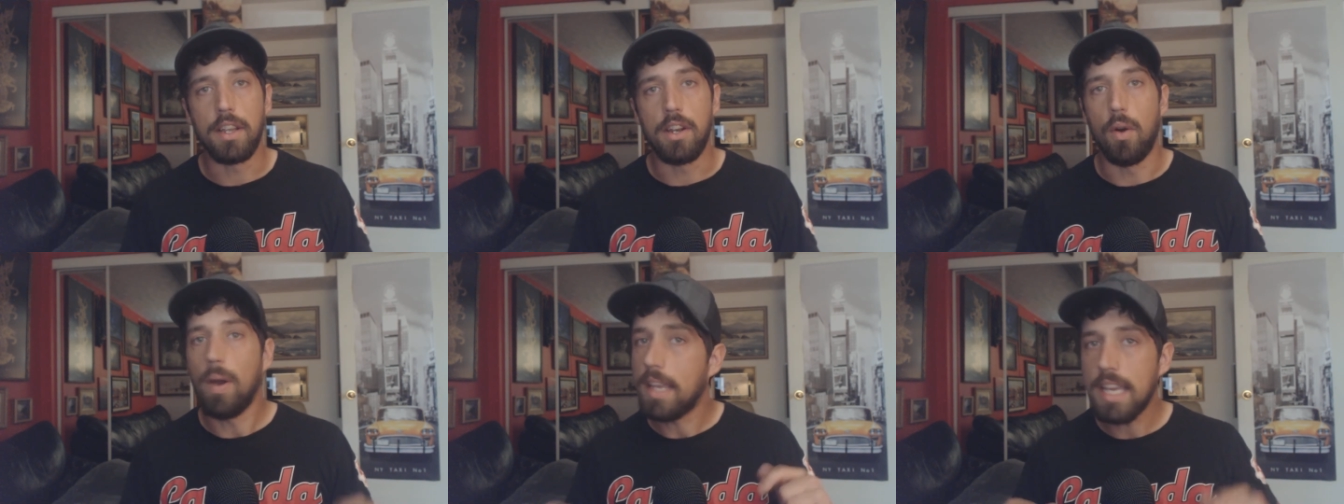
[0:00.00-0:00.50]

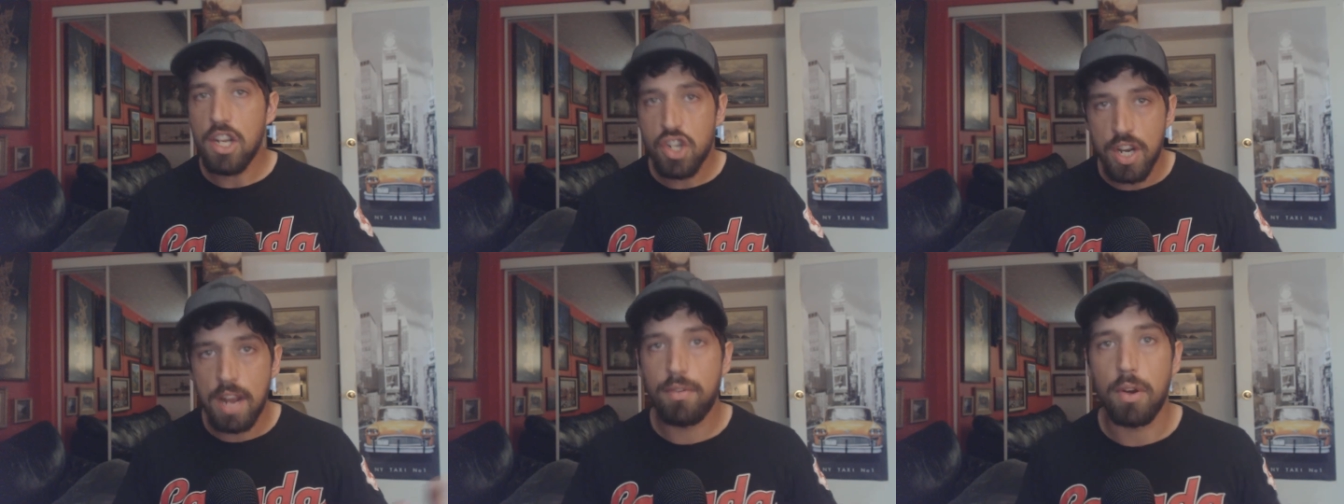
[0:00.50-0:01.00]
you know,
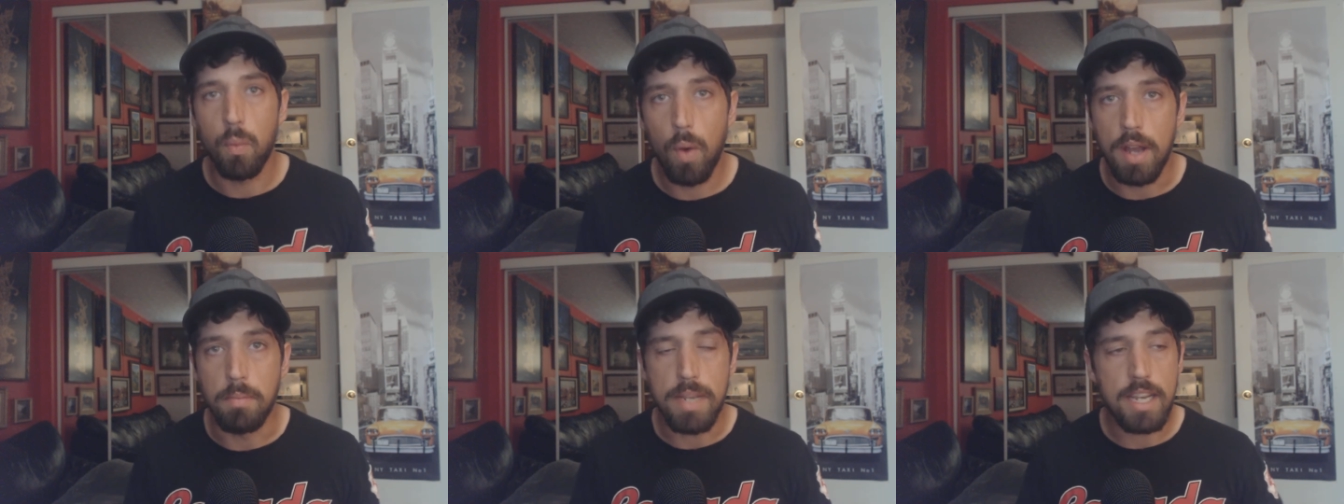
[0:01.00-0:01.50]
each and every
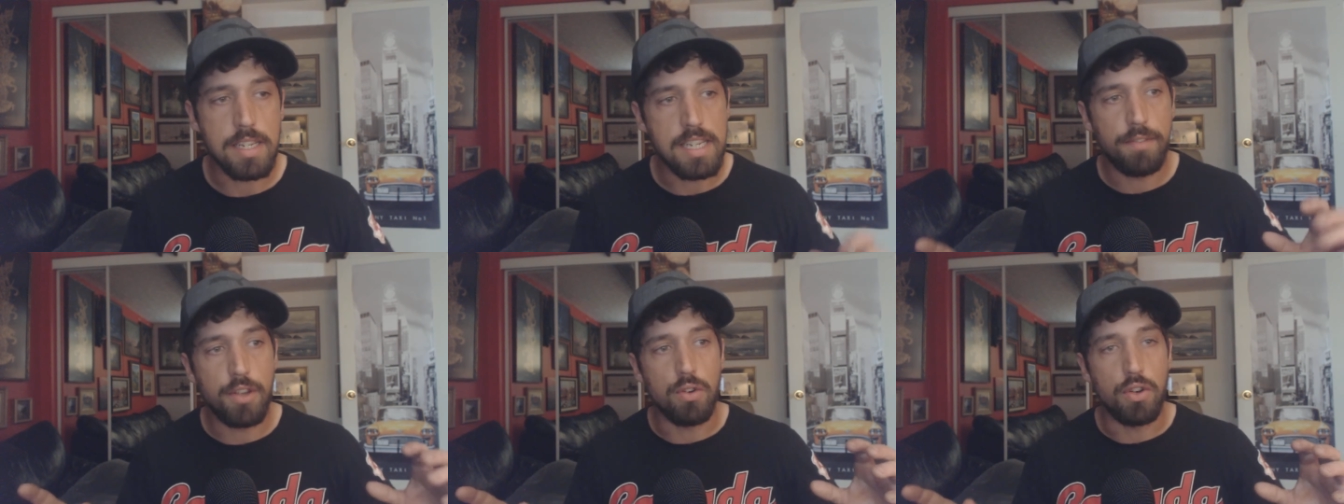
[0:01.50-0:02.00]
one. Because
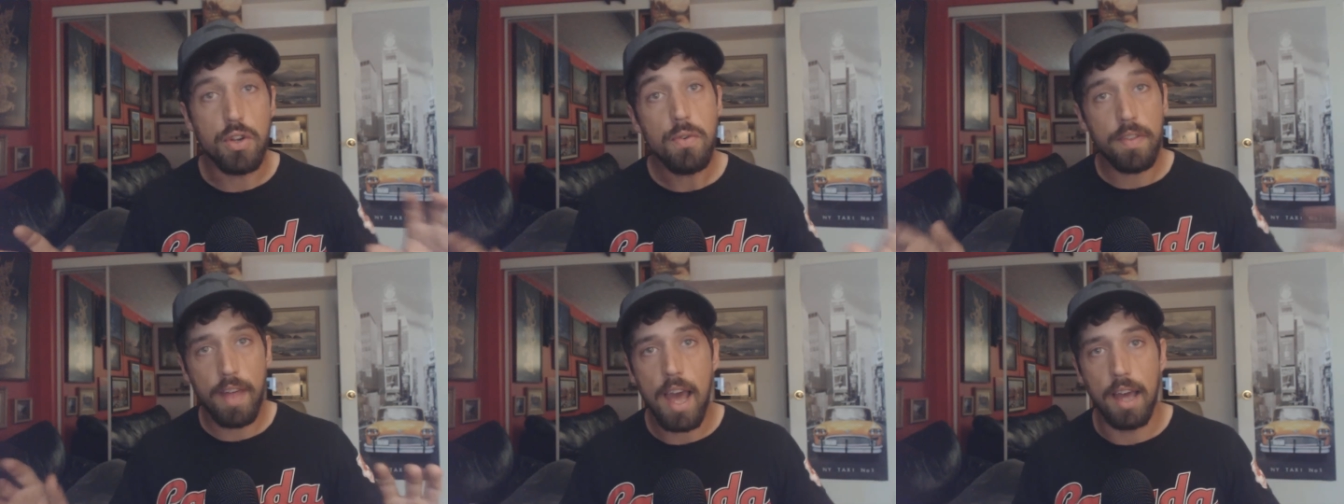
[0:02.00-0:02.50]
if you
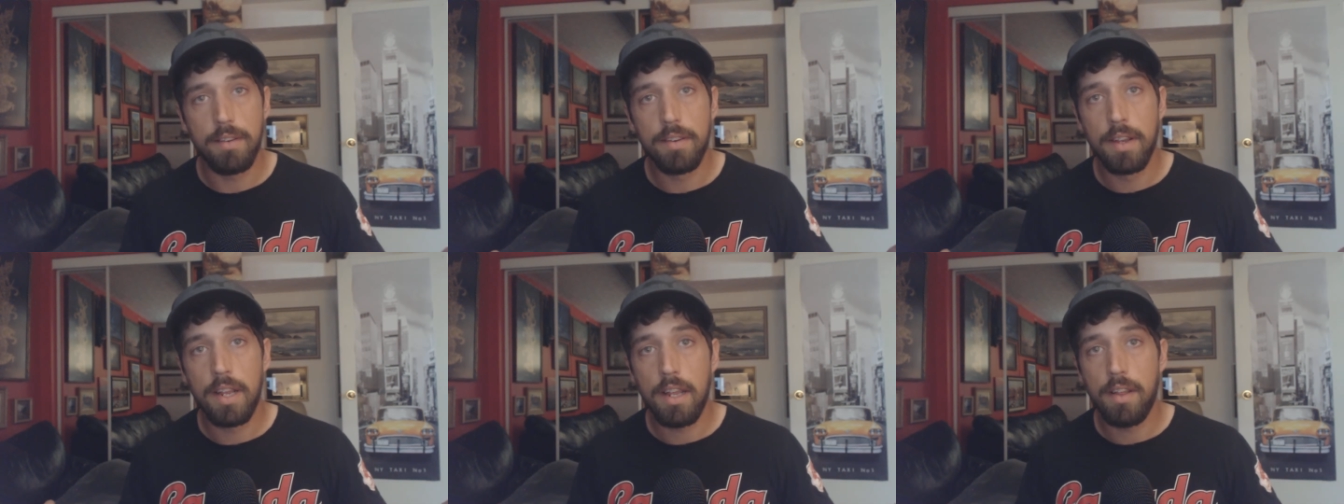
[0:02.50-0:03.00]
do
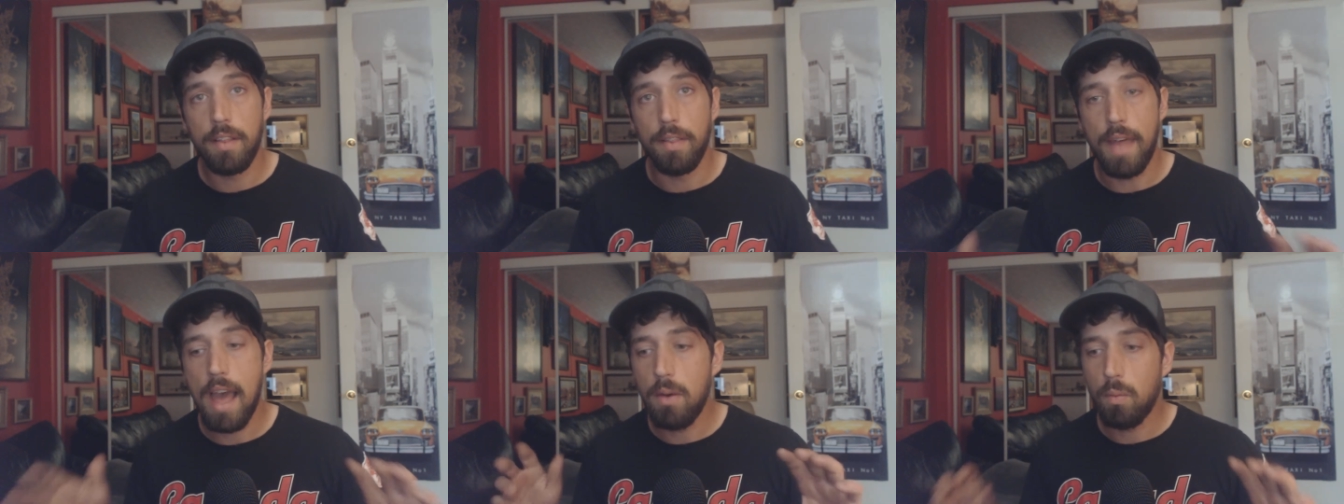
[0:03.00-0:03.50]
that,
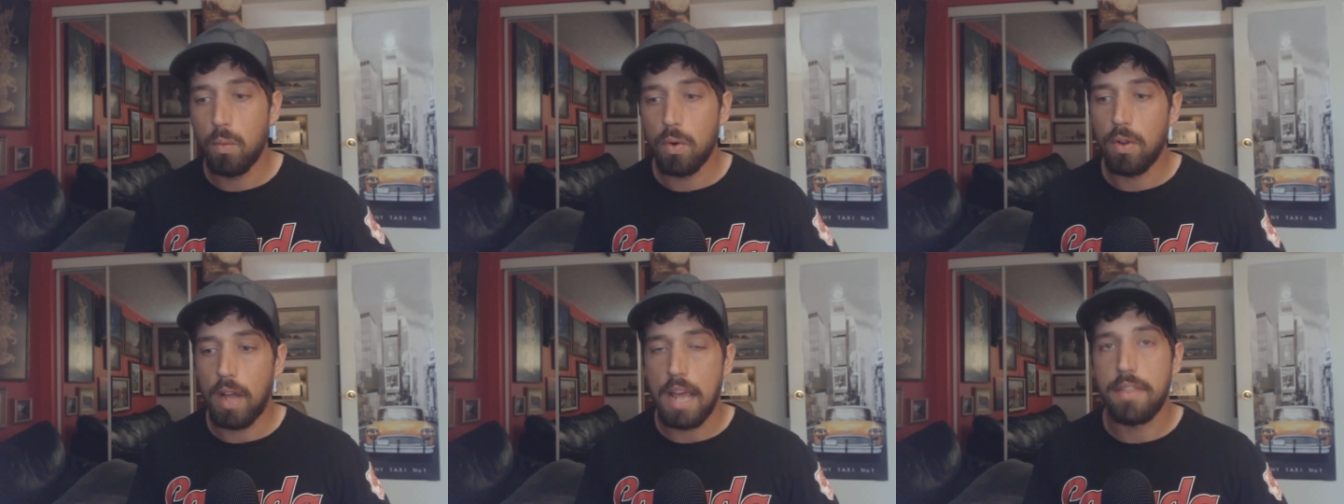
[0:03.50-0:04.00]
that
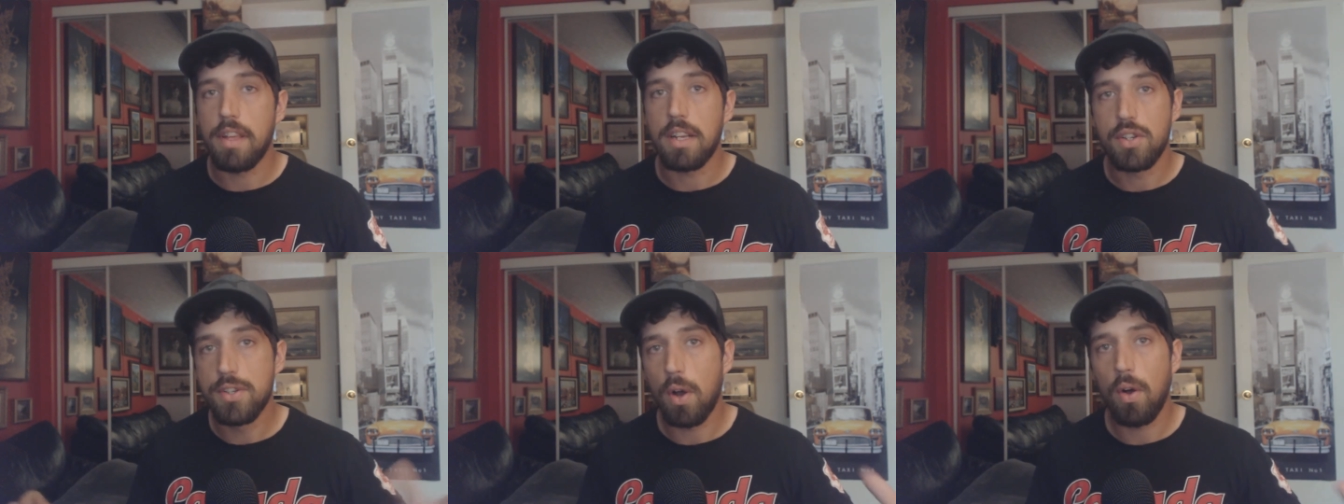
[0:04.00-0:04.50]
will, I
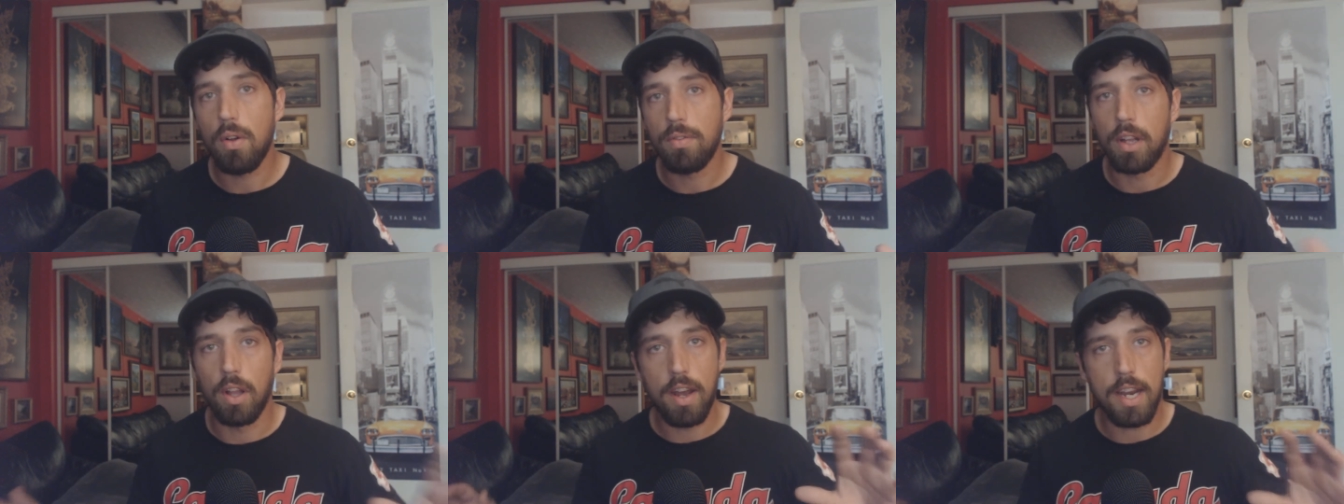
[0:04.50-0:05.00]
think,
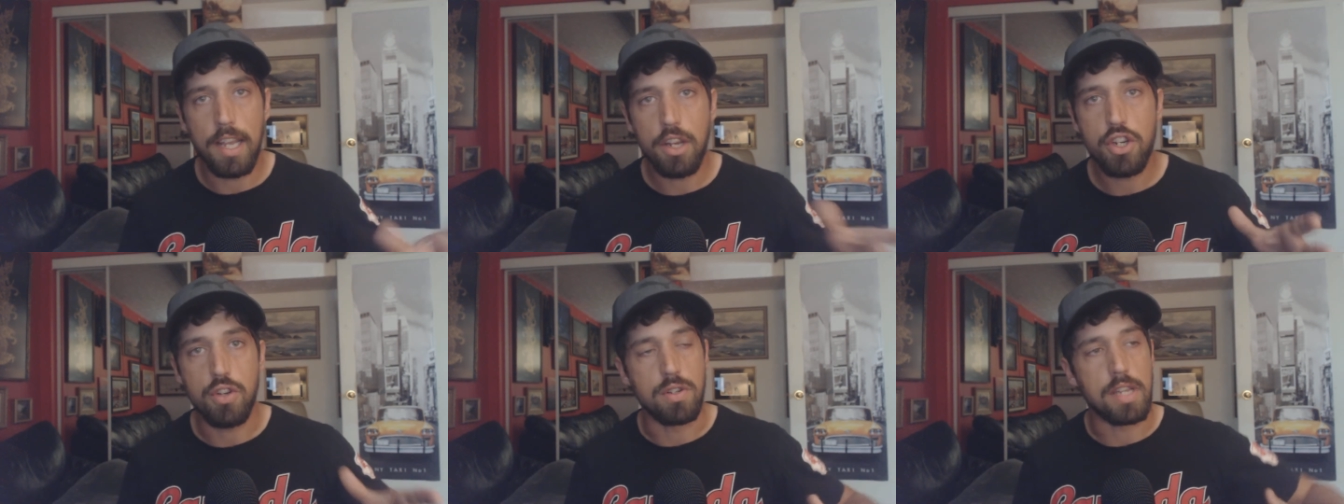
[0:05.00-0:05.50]
solve a lot of
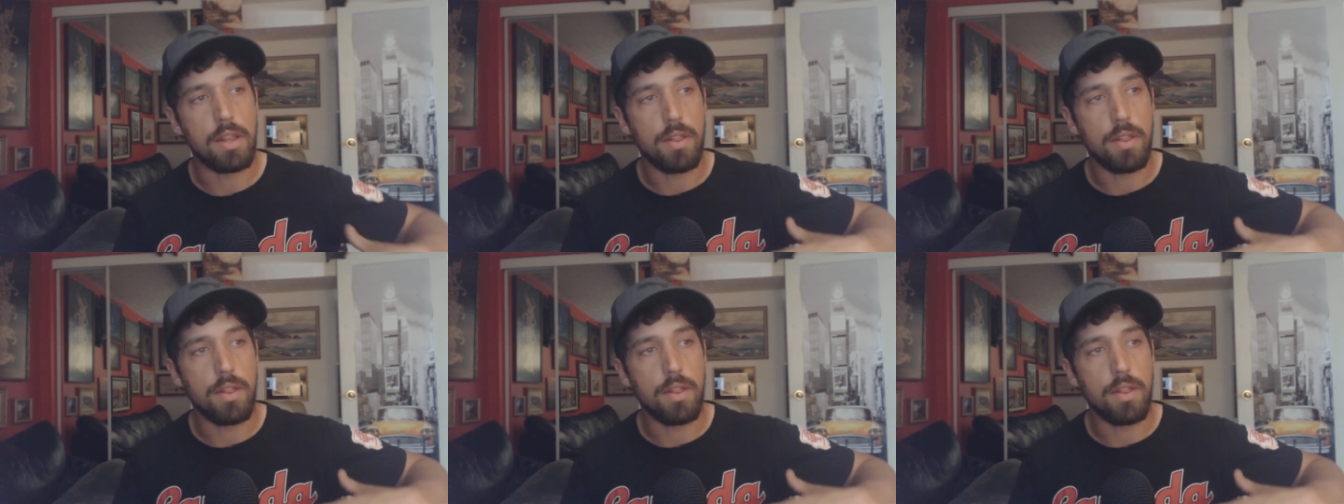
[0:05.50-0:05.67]
issues.